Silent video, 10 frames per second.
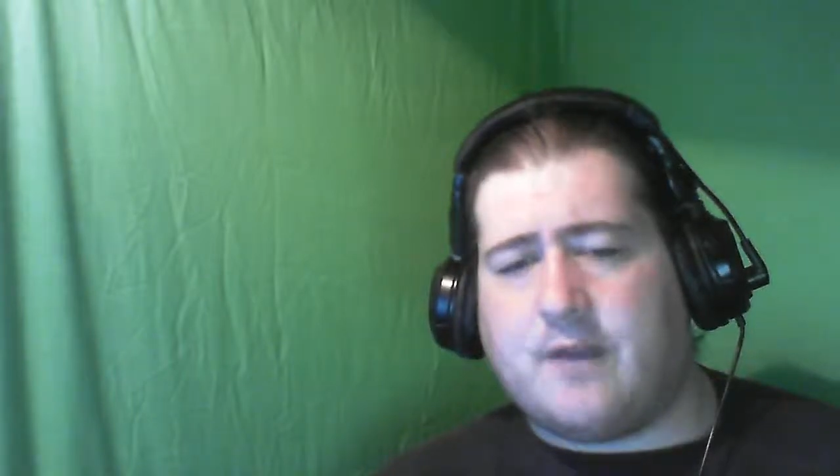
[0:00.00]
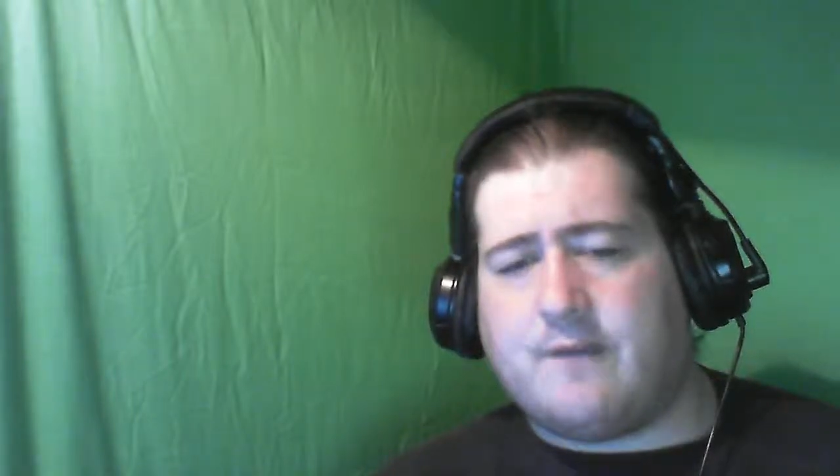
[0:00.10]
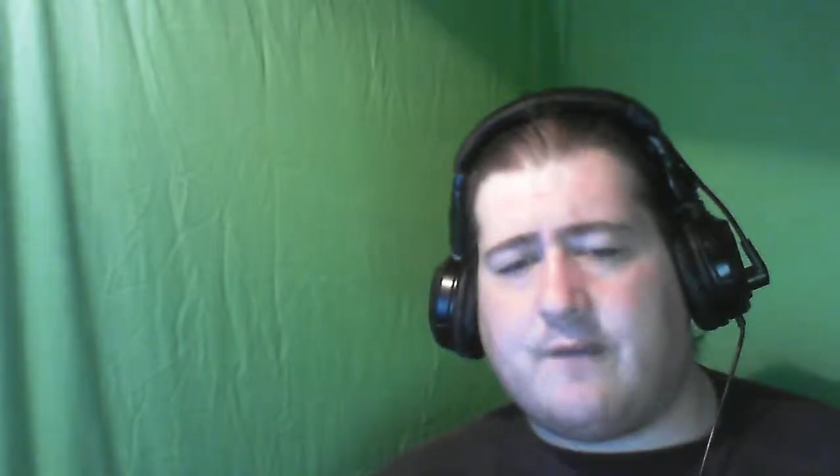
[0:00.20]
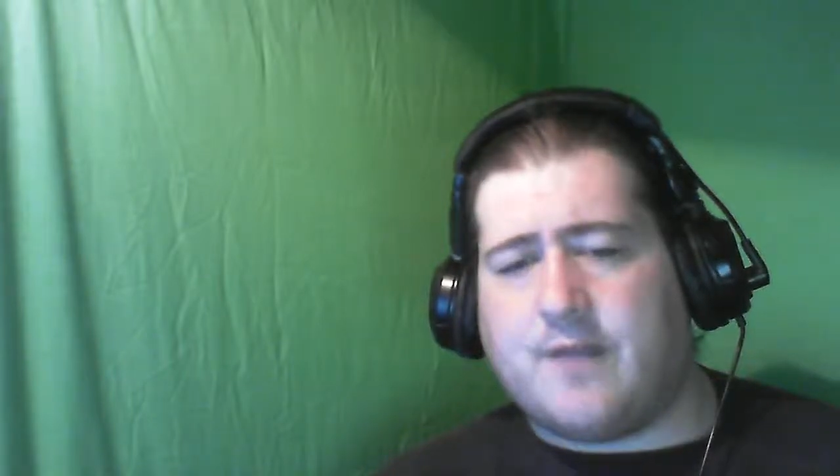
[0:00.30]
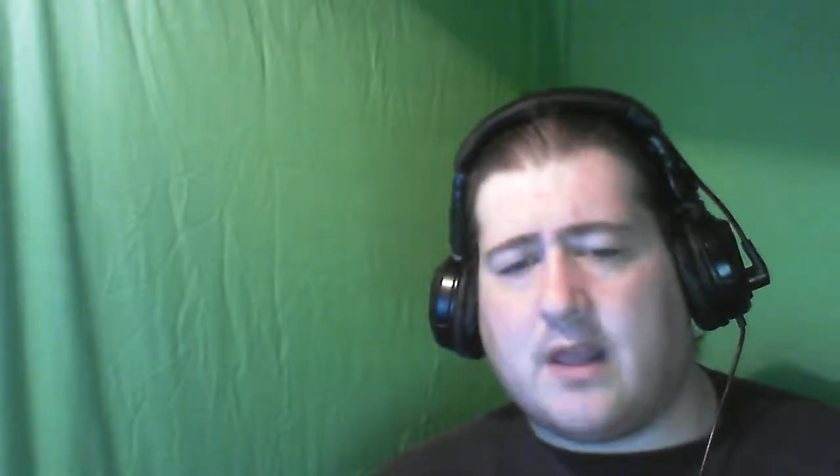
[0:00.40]

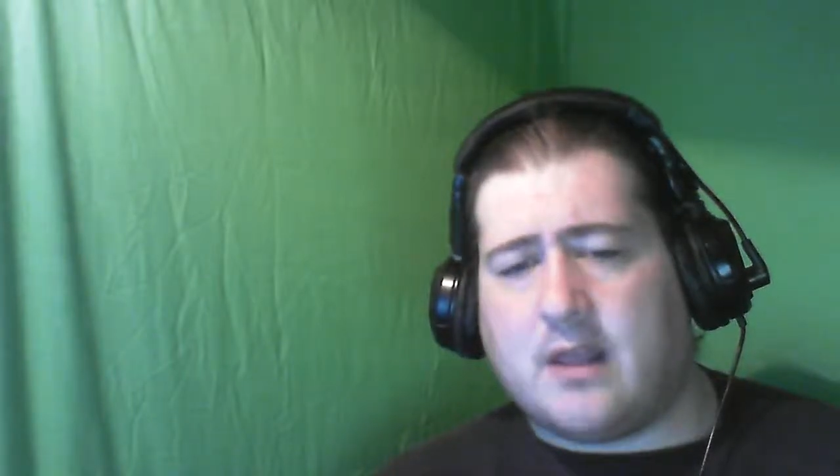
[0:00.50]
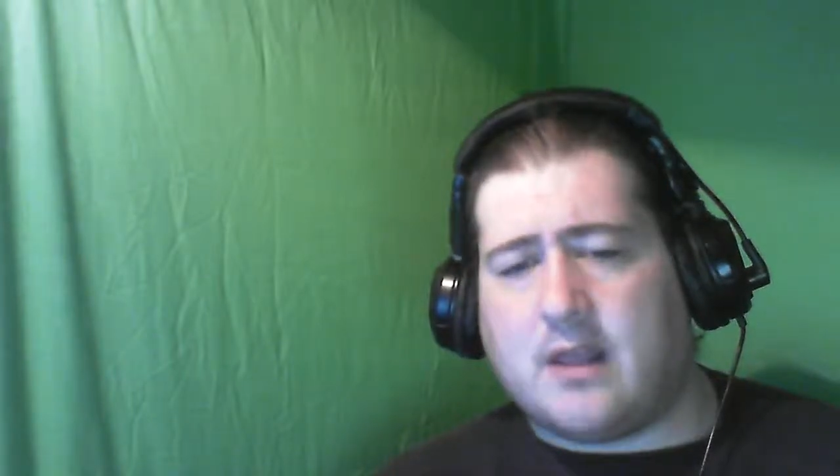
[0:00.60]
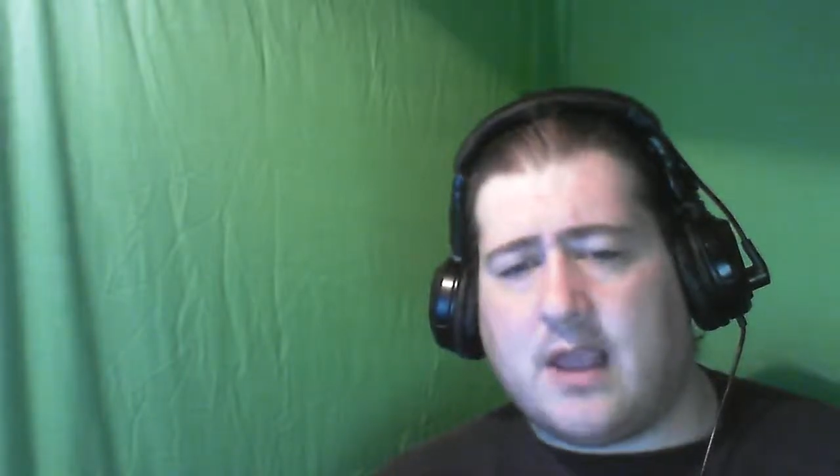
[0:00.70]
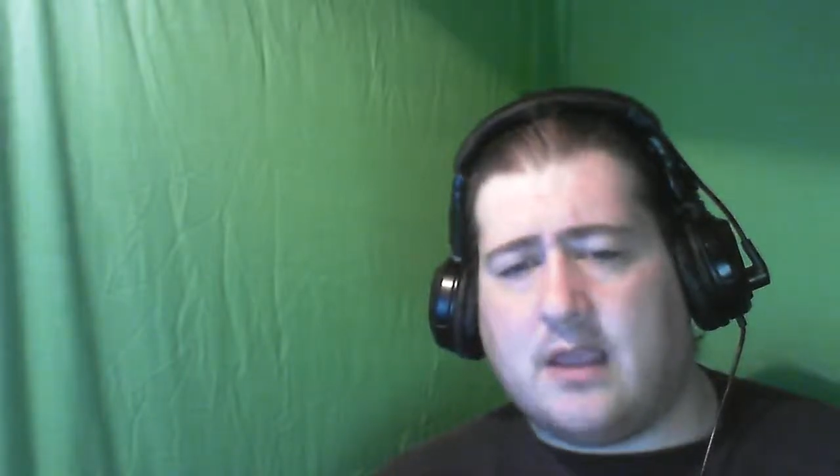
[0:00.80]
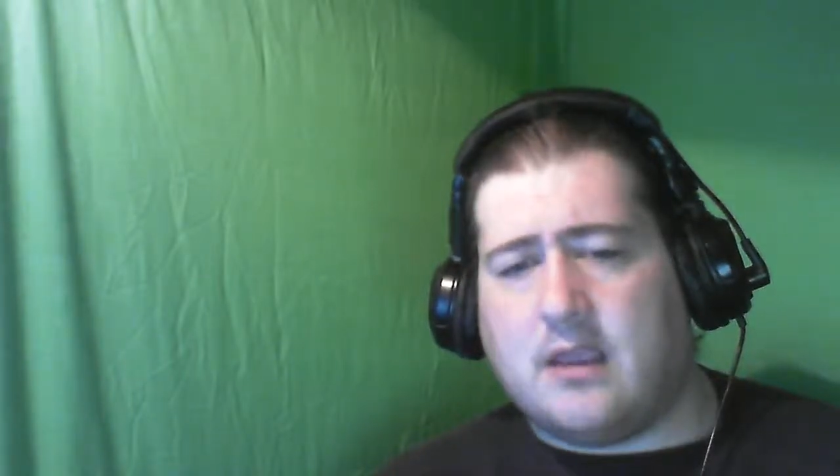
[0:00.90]
they
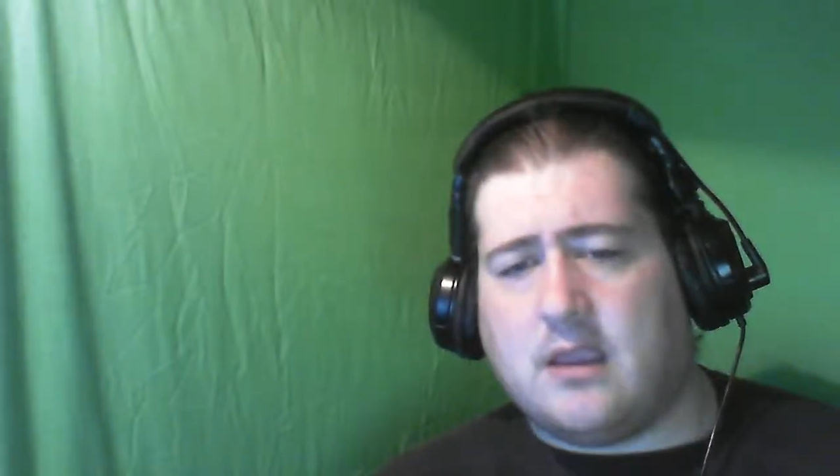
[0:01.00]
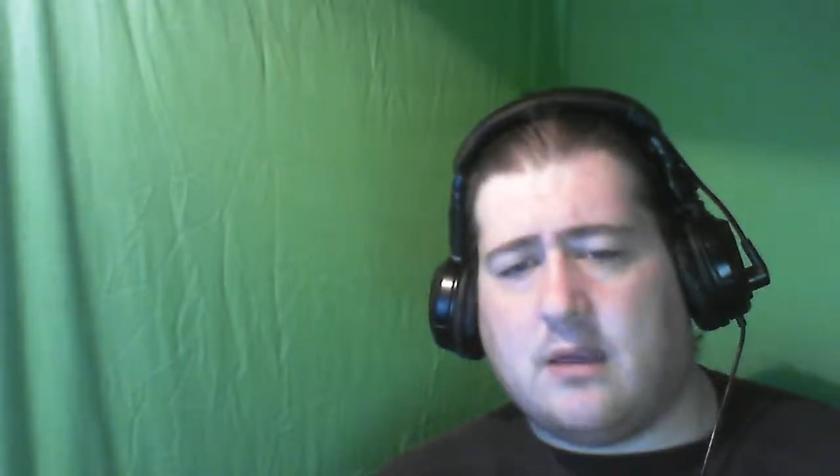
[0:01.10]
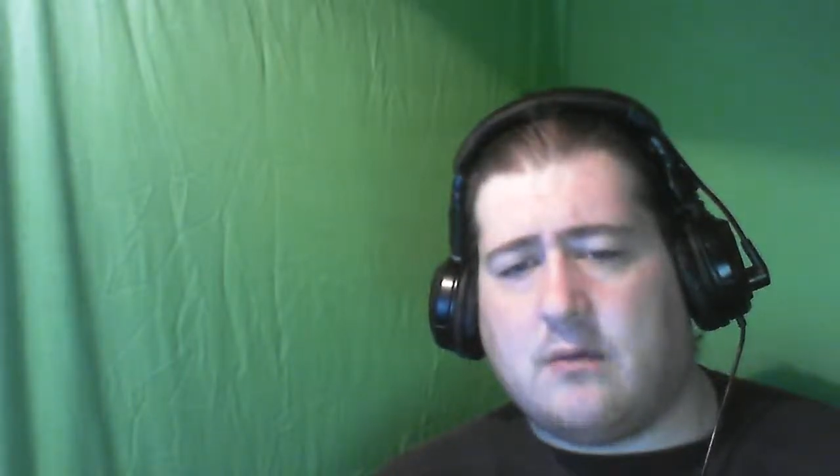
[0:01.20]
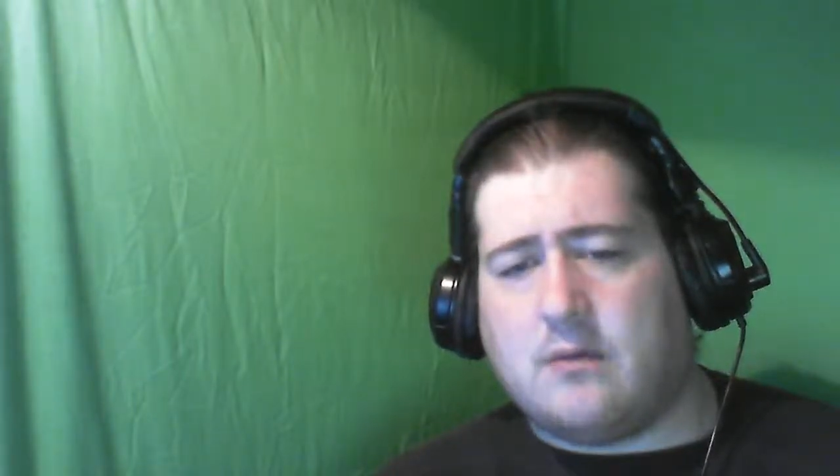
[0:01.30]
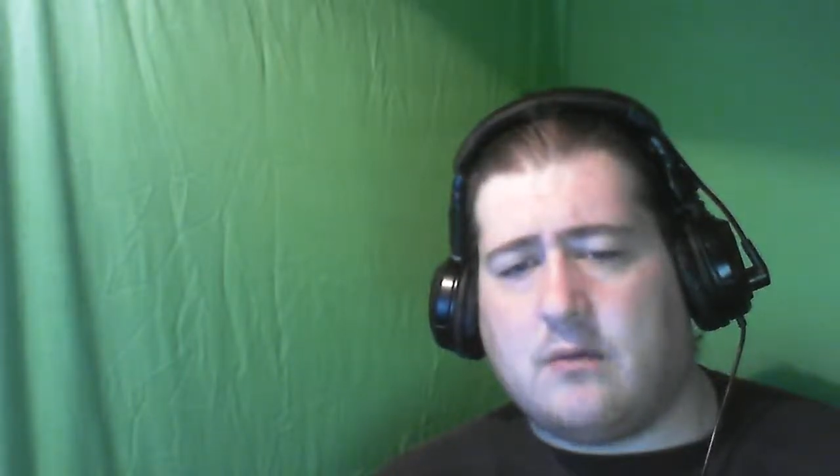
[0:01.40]
like
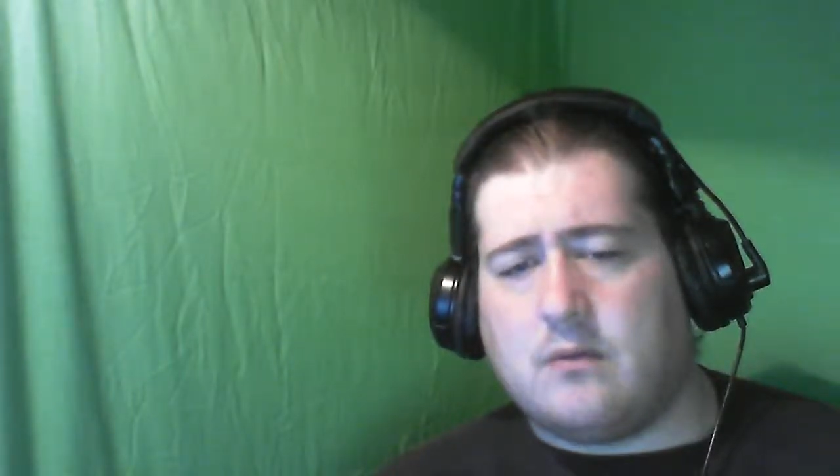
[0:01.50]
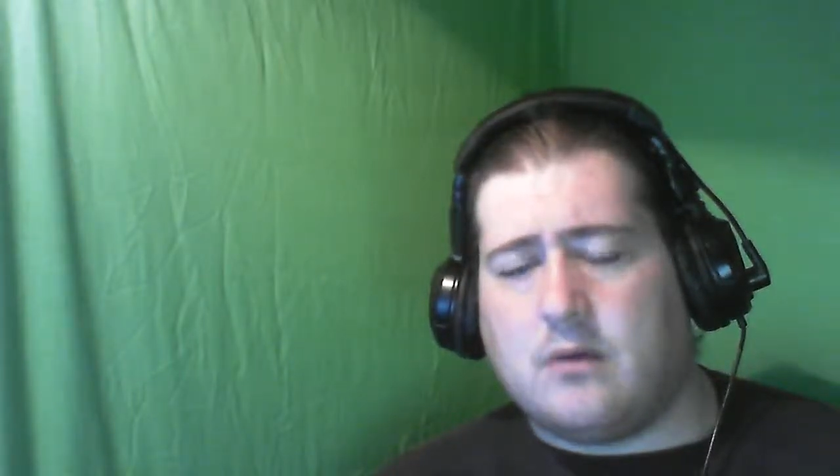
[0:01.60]
you